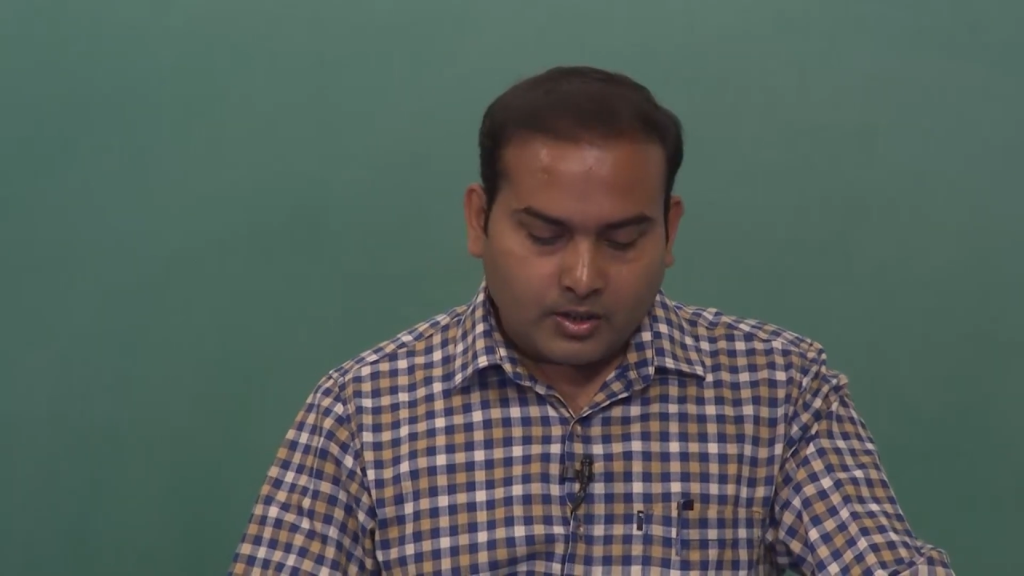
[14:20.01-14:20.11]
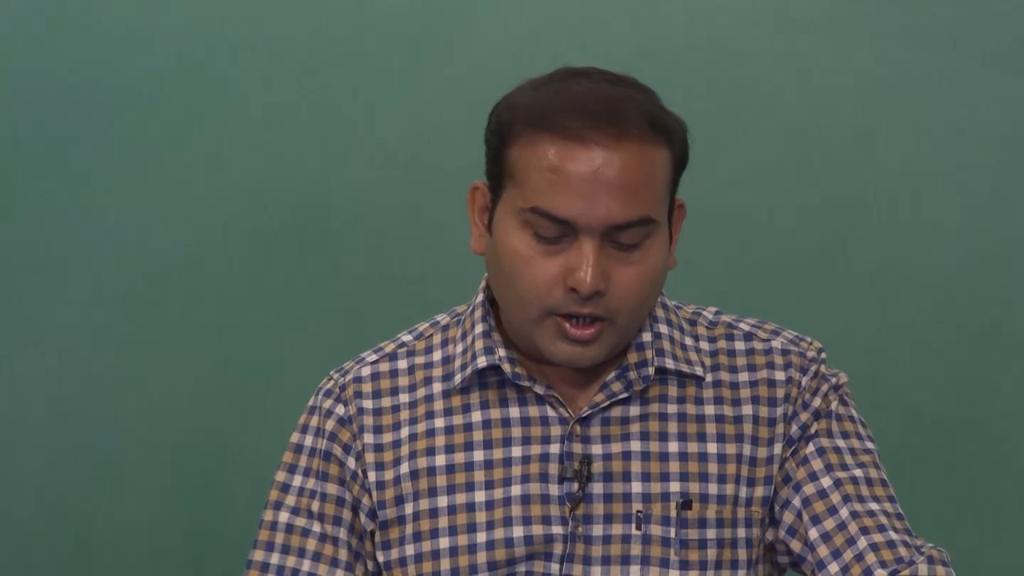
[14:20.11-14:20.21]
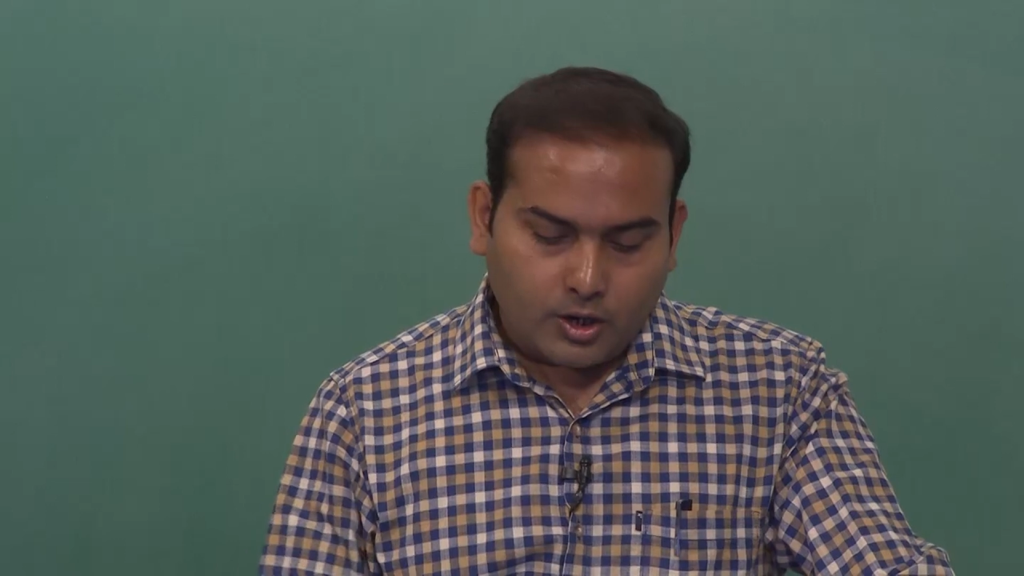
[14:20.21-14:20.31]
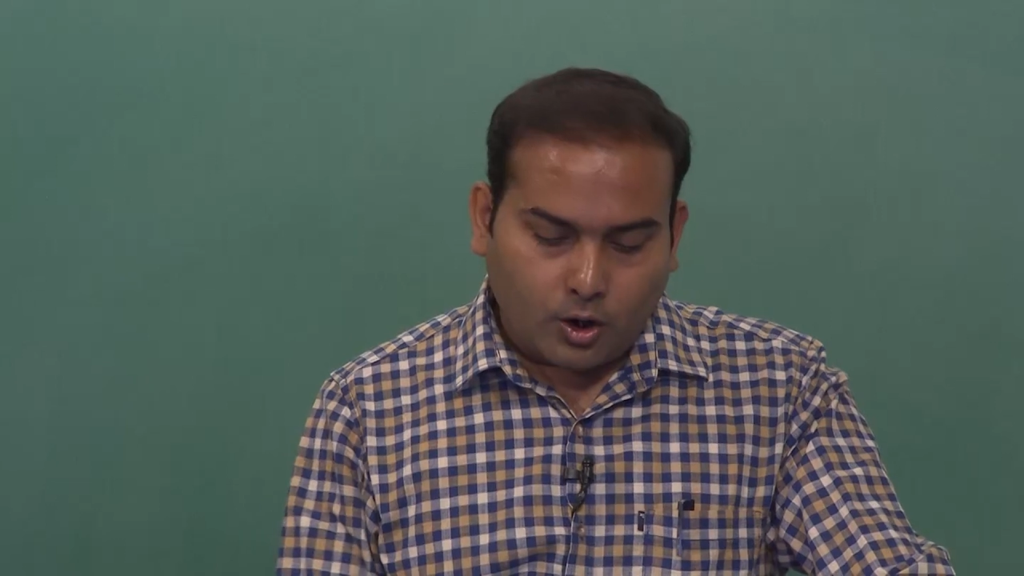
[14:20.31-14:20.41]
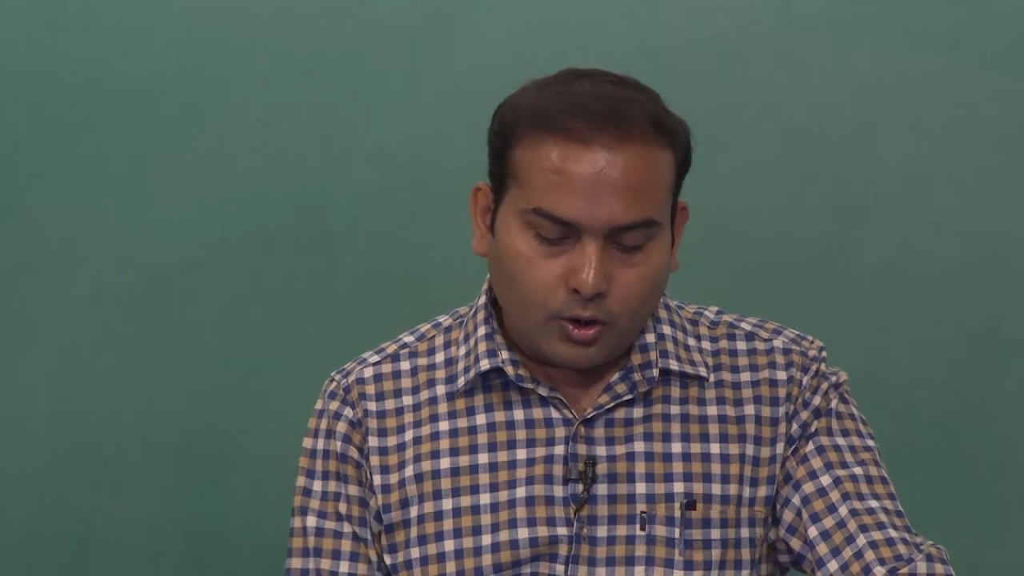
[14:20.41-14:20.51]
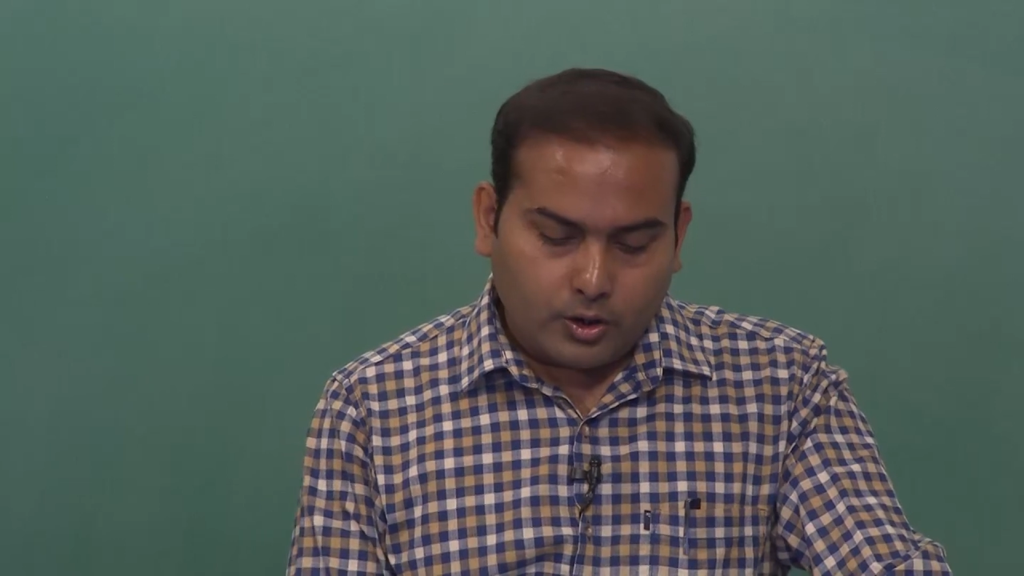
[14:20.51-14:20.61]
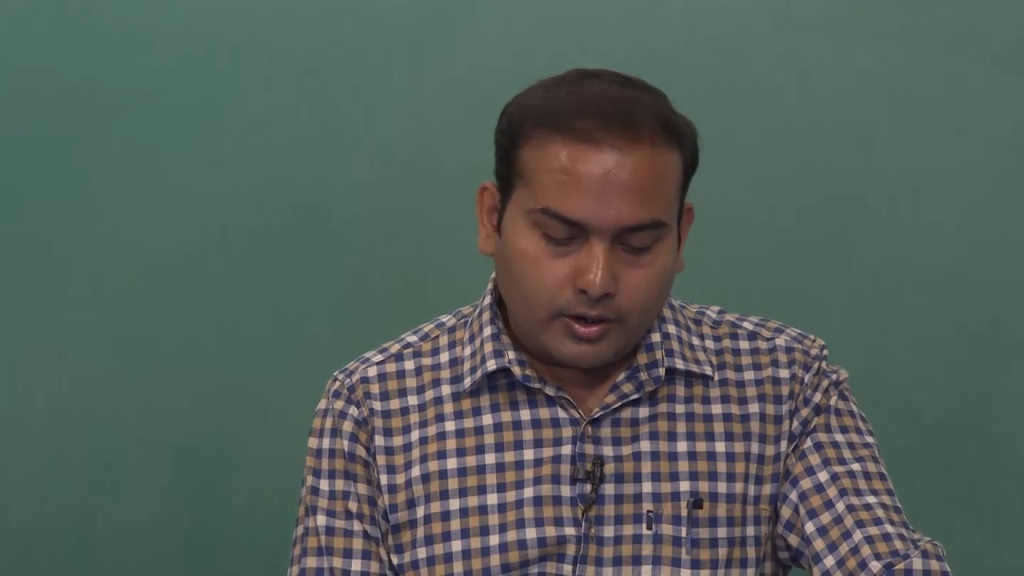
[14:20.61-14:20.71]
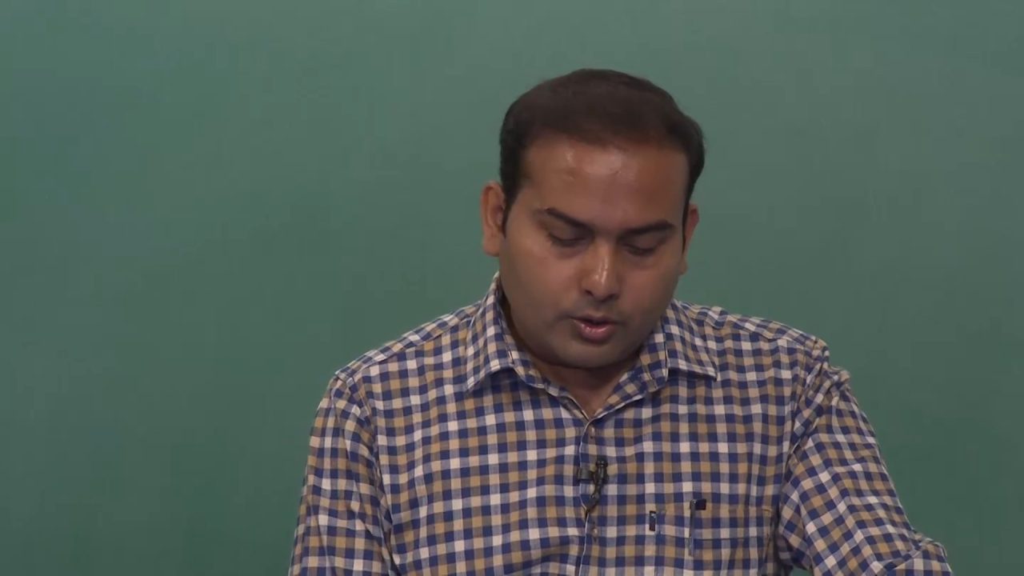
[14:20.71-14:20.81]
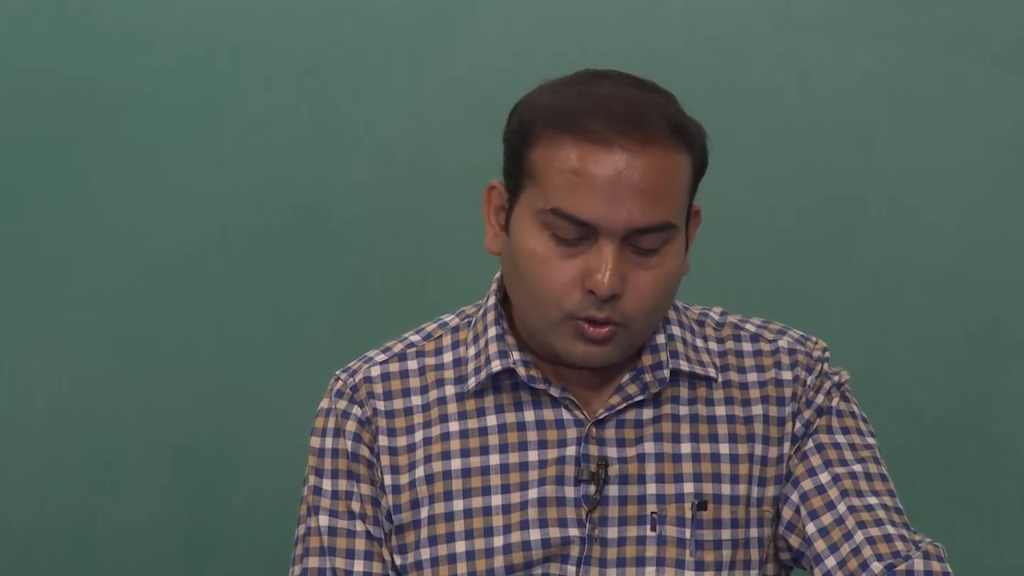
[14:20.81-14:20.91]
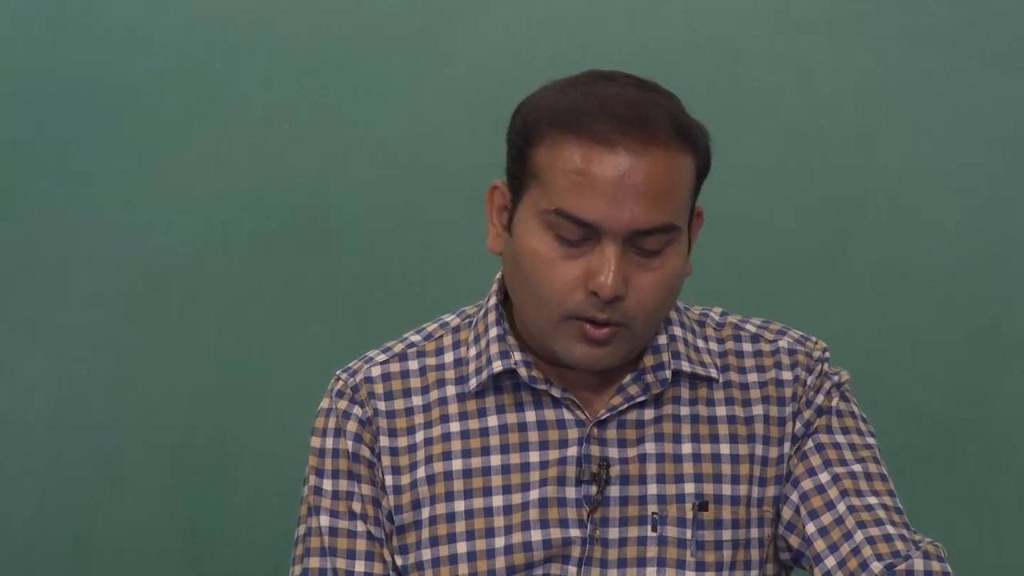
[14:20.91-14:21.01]
in
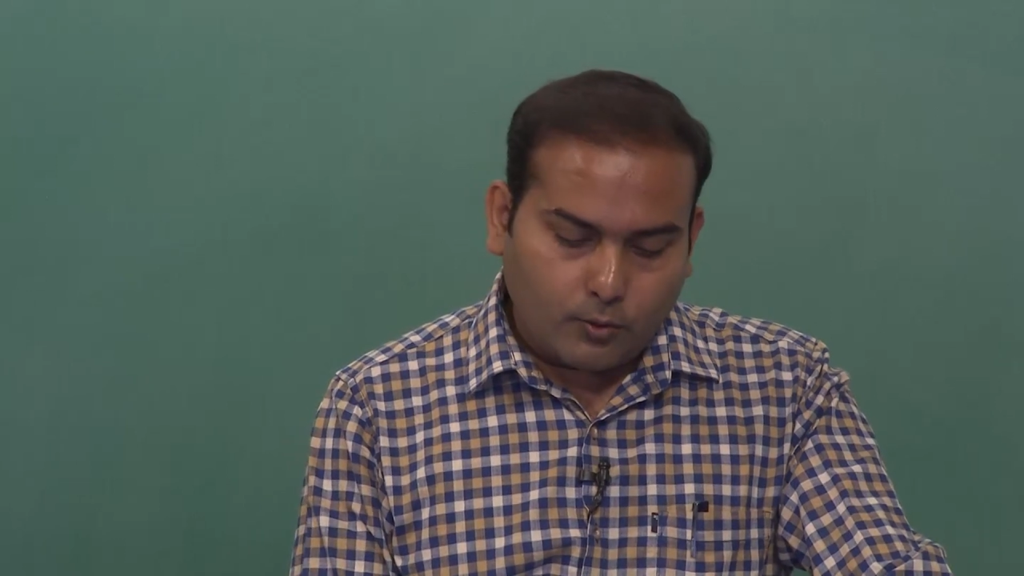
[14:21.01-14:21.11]
order to